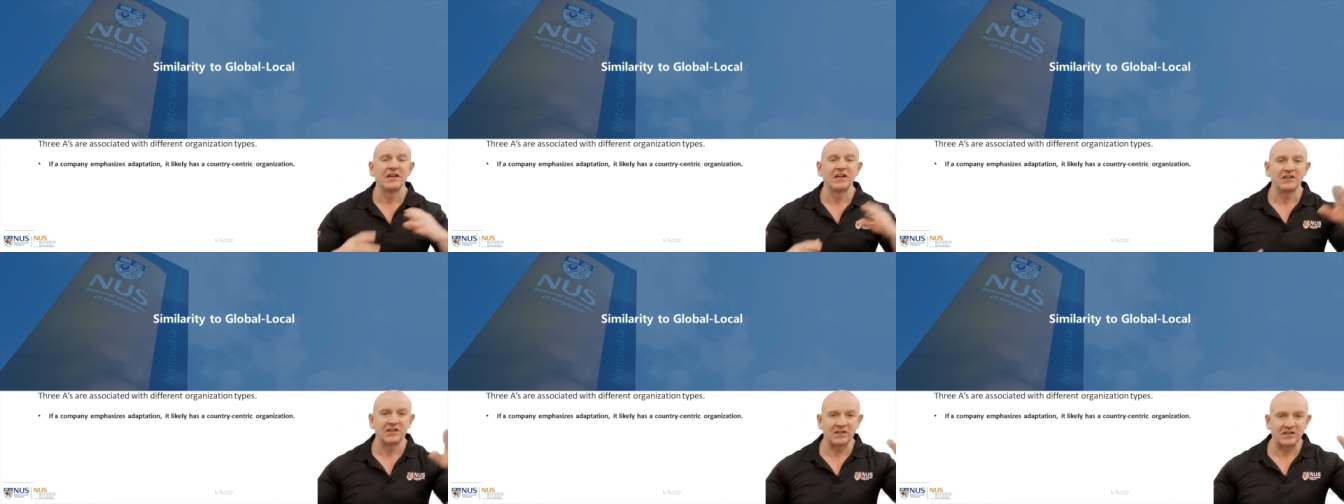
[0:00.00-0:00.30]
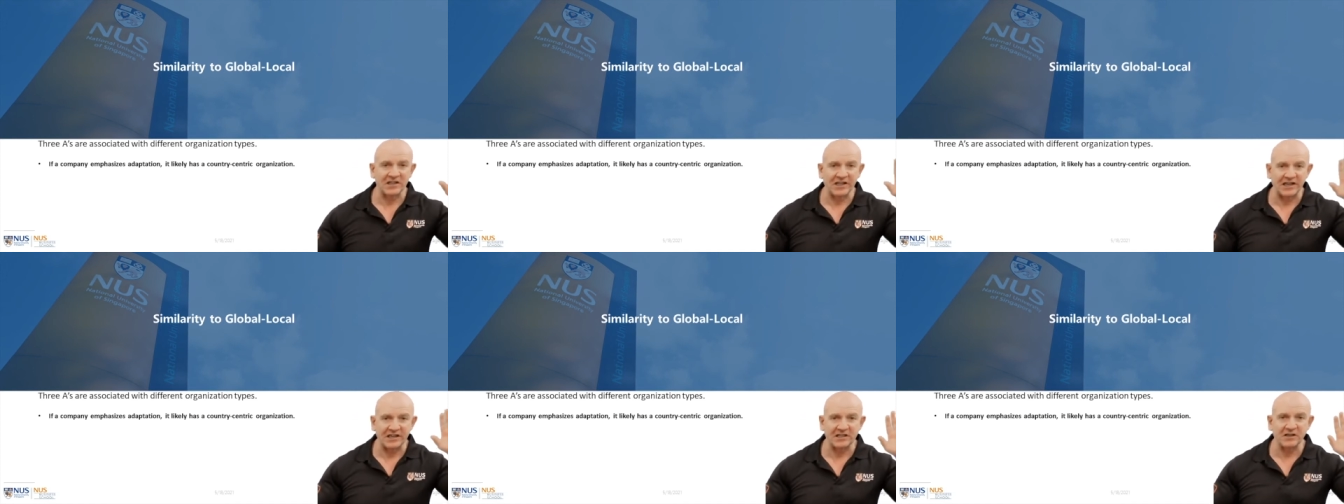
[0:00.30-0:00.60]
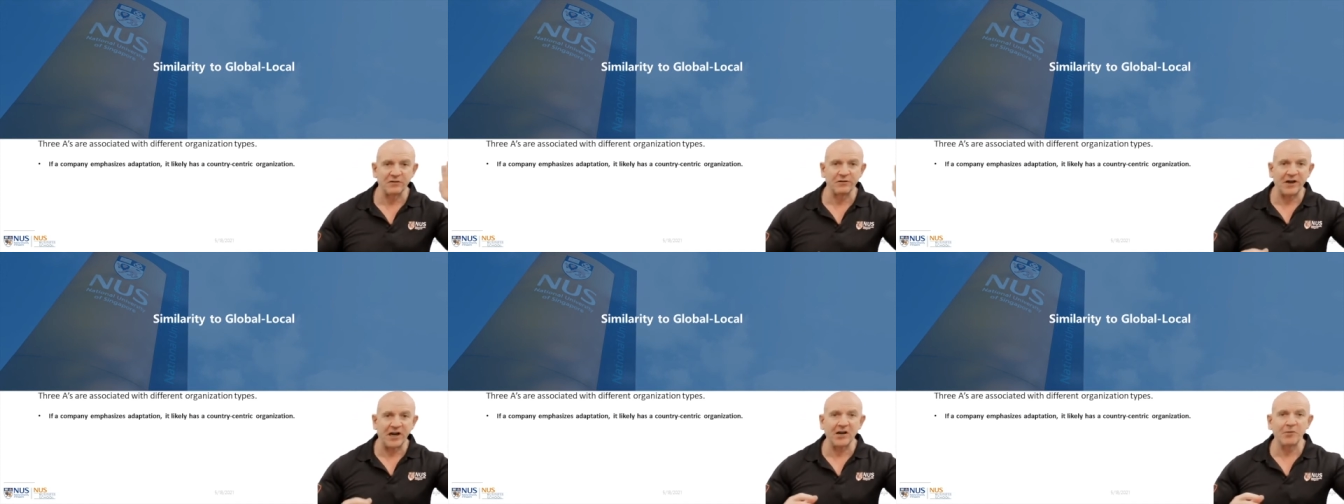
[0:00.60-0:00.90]
just like
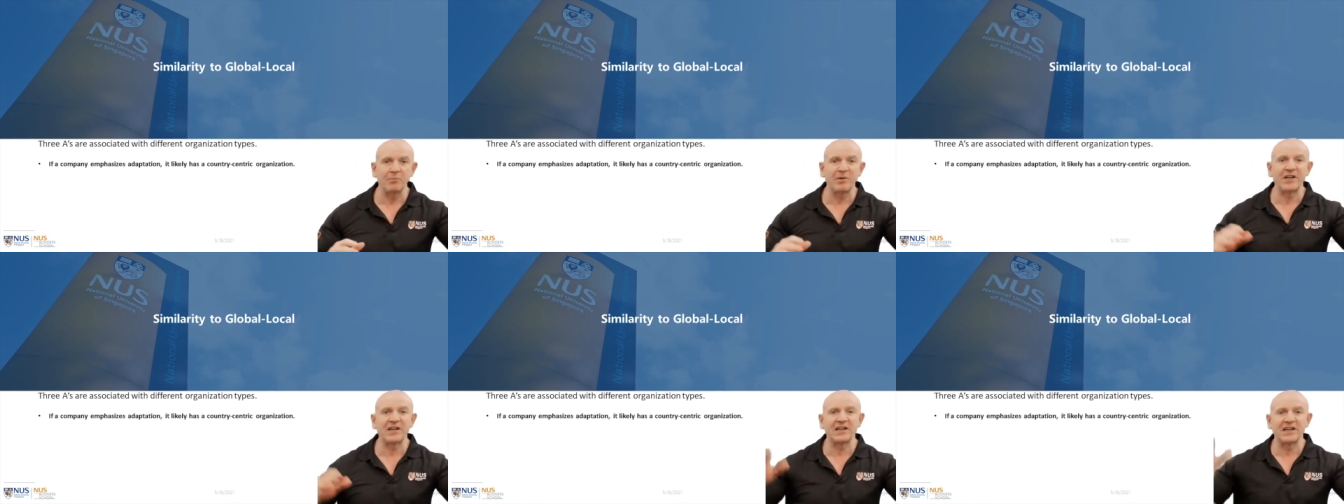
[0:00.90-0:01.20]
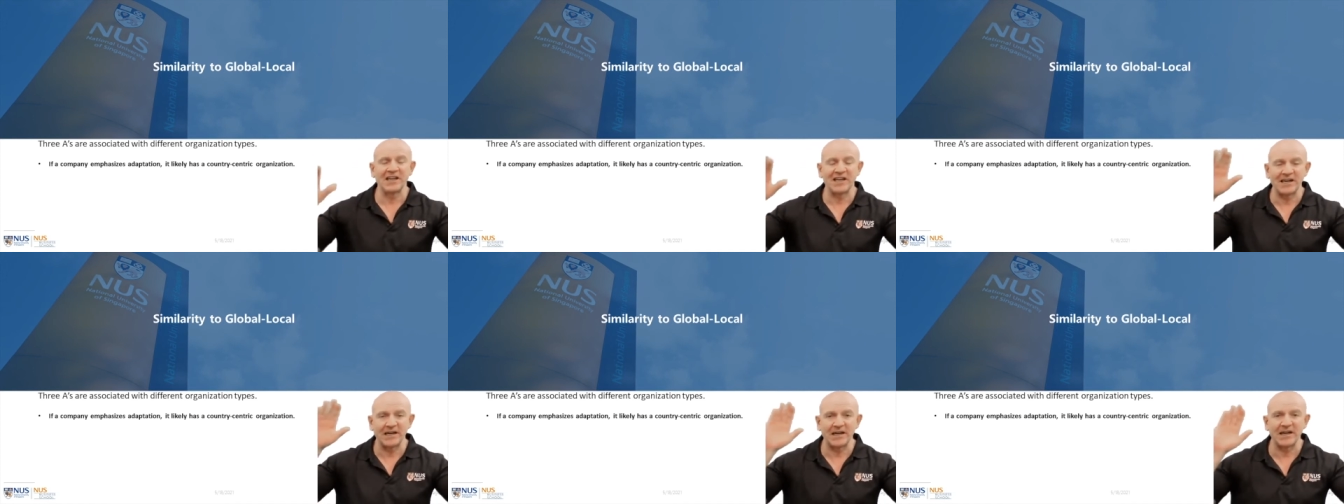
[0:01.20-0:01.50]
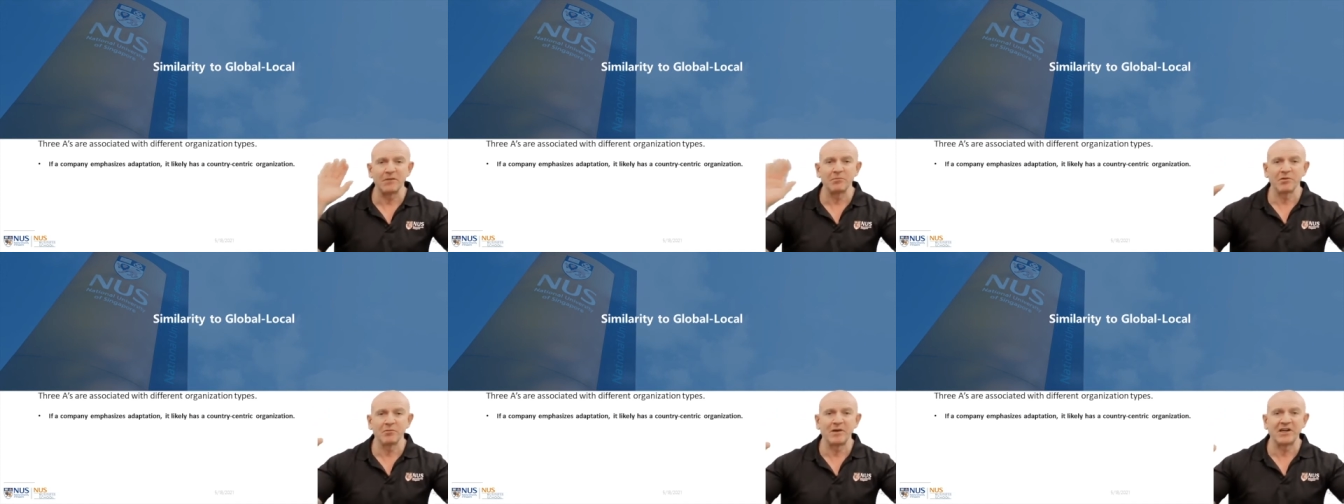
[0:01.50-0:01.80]
developing and
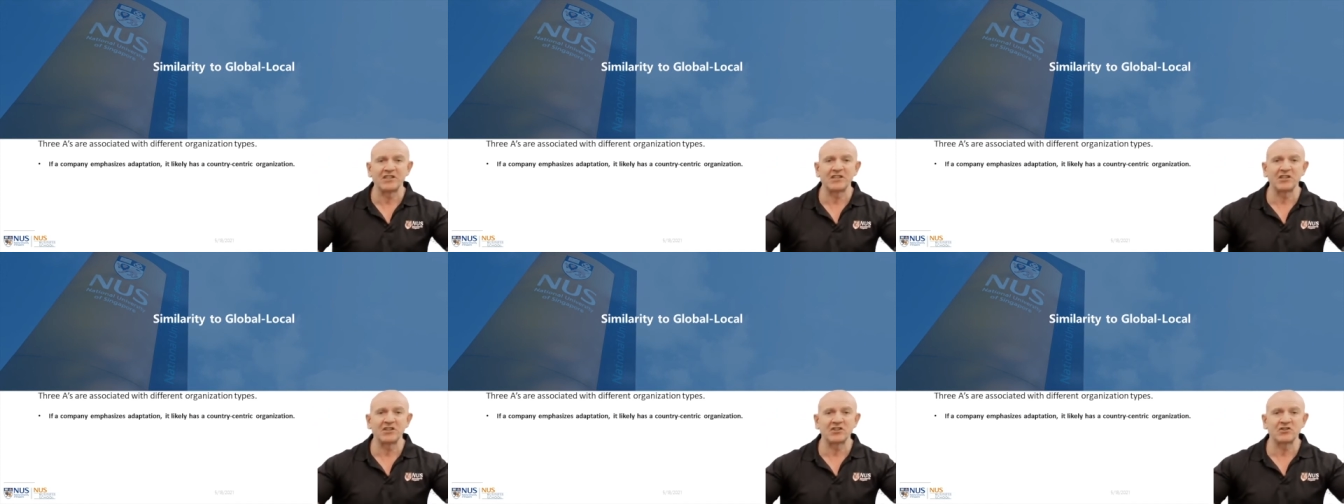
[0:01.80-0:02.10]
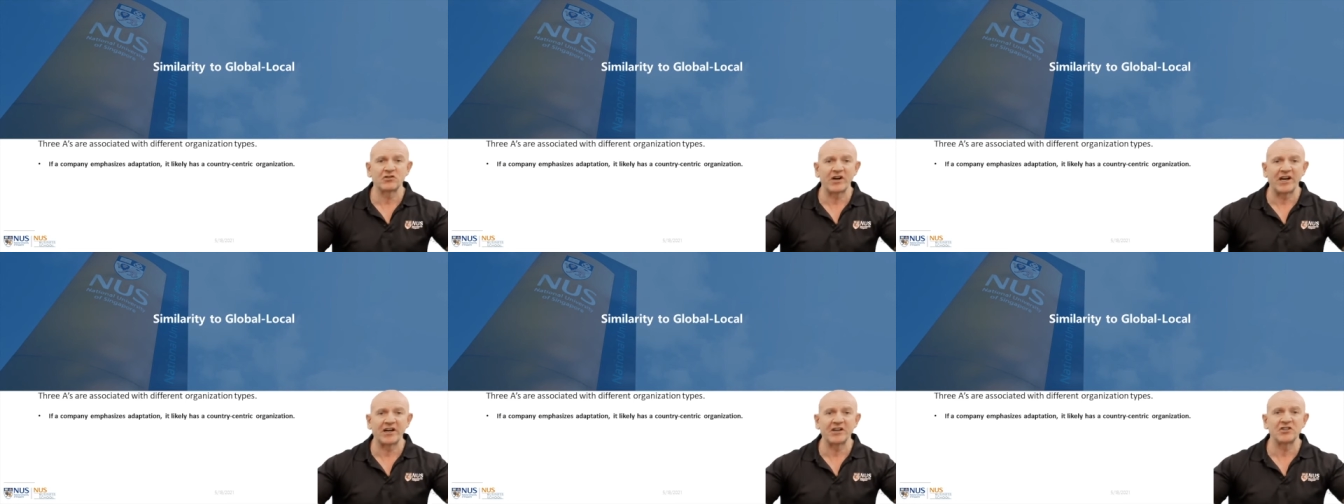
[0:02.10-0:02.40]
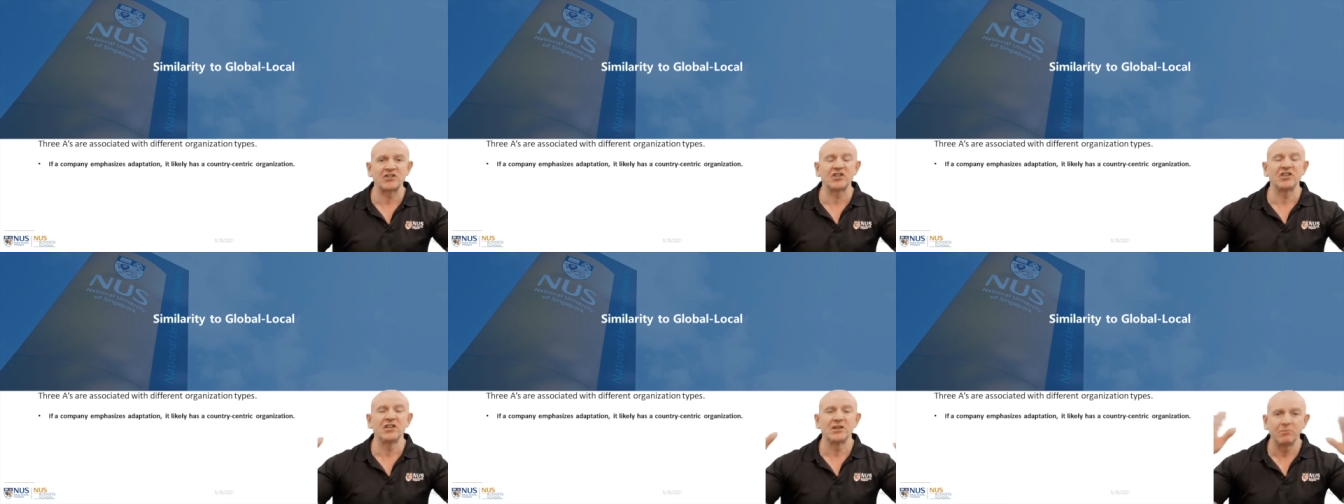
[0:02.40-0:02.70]
implementing
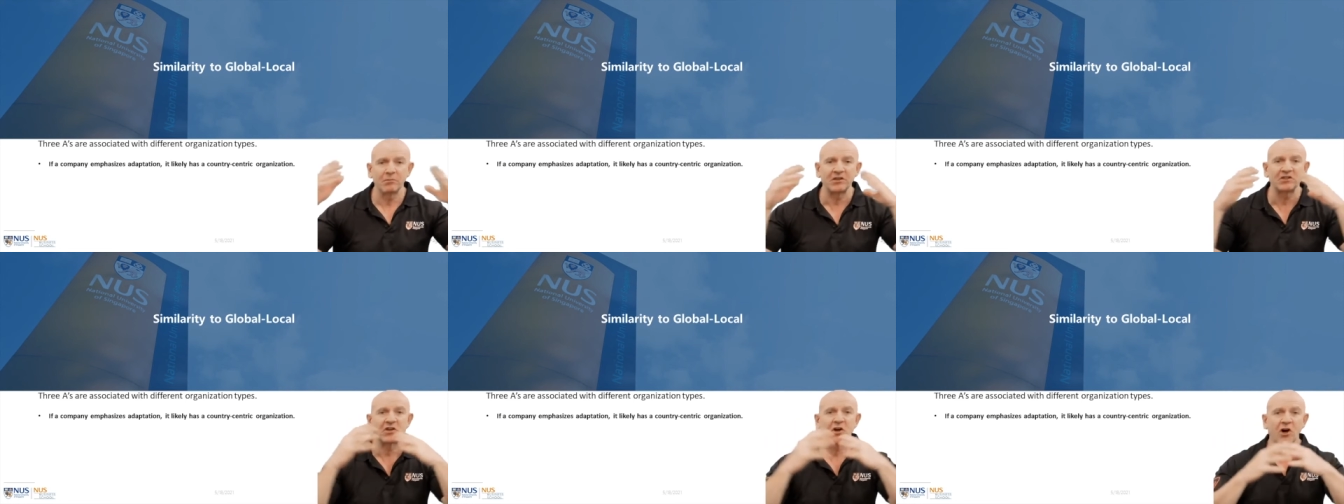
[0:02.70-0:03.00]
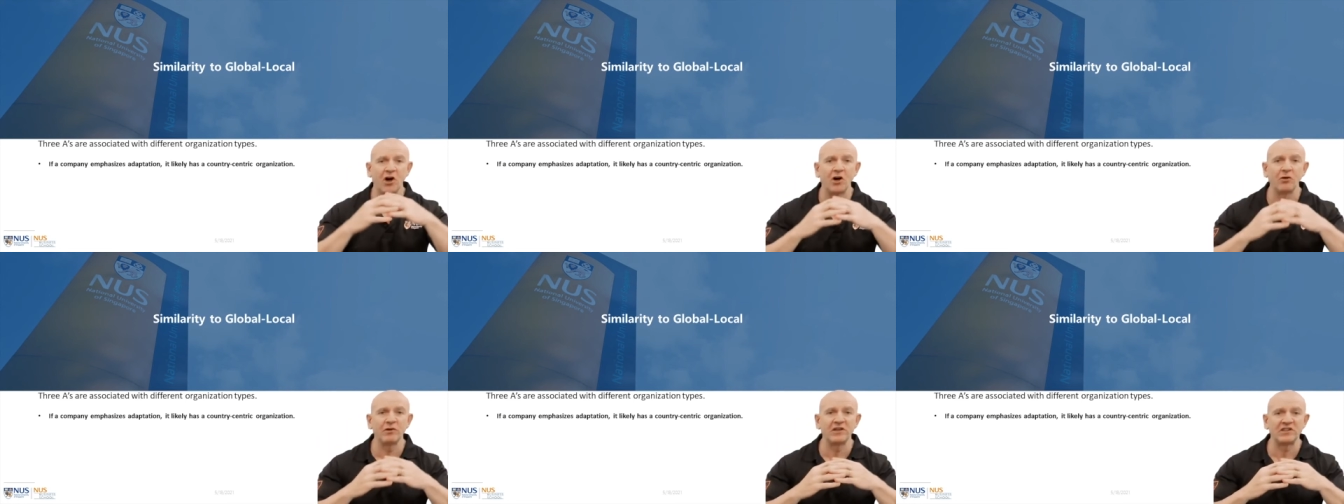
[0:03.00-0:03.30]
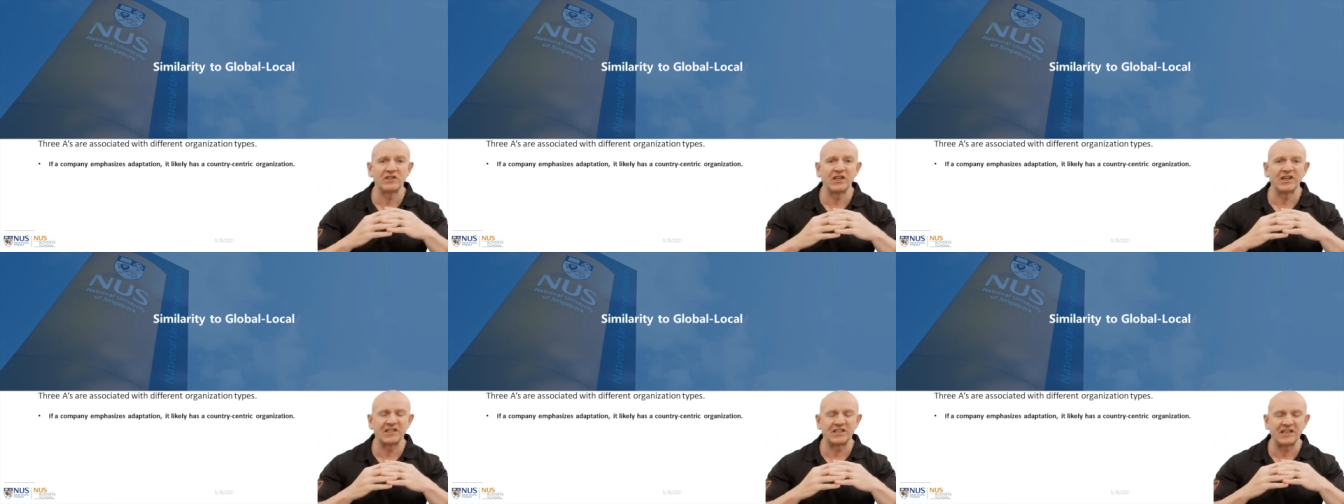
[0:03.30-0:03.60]
strategy must always
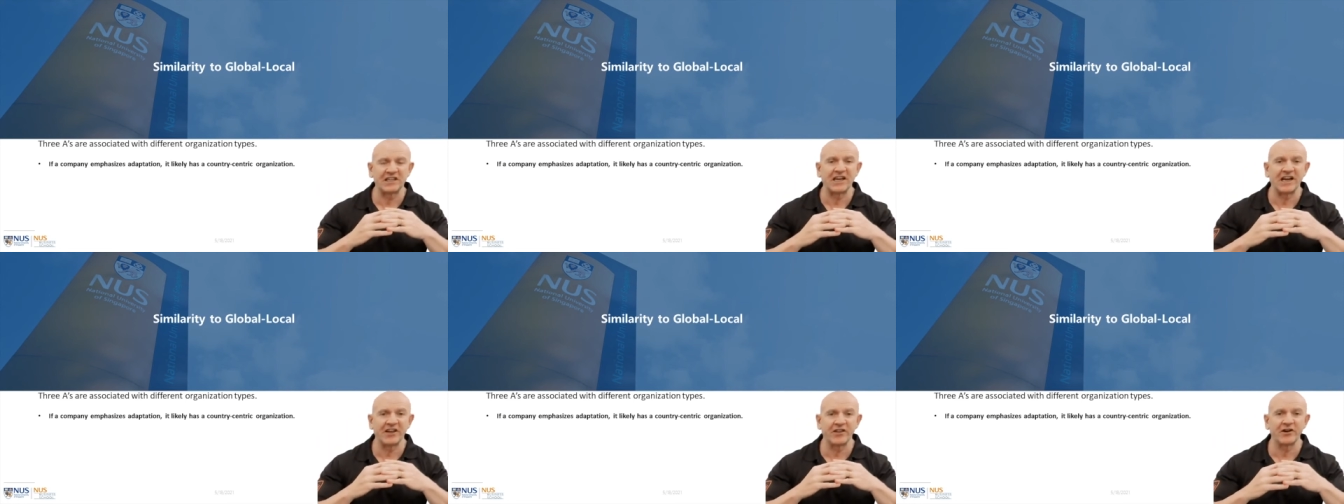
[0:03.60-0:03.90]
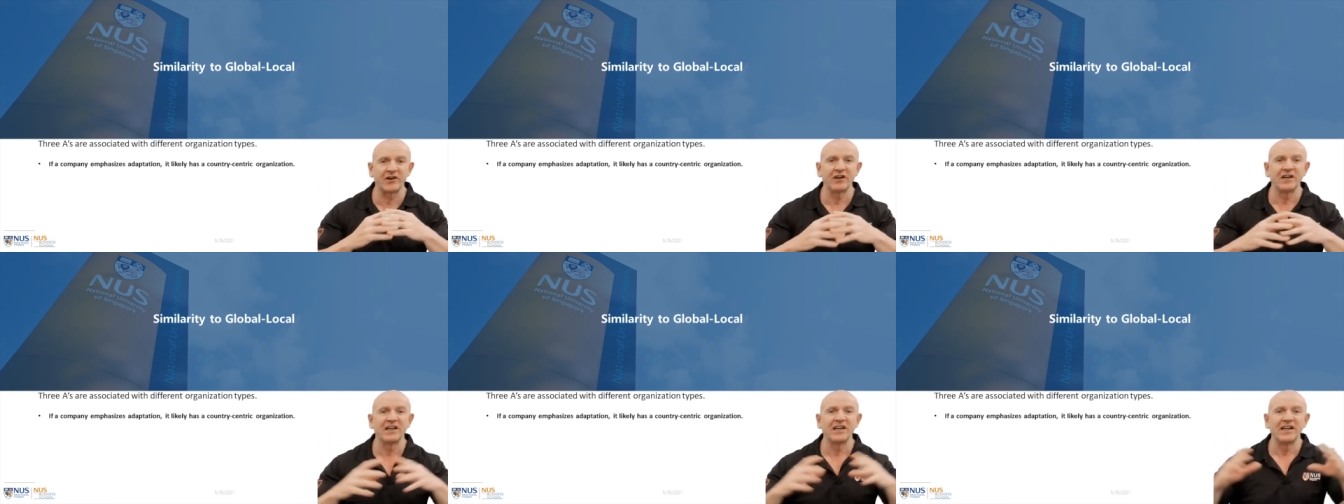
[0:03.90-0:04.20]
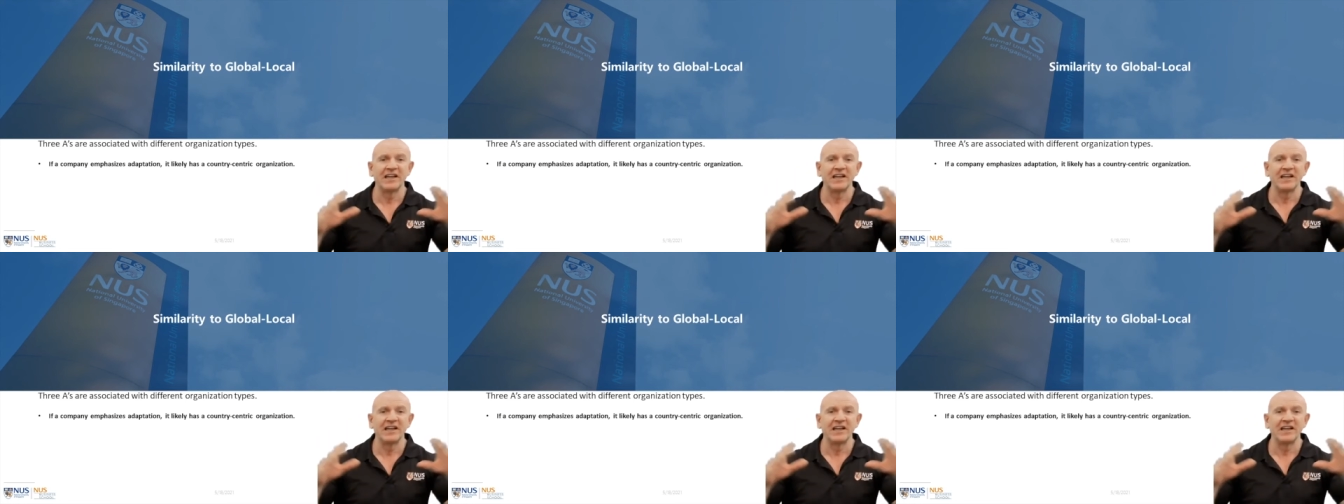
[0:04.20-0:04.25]
link together,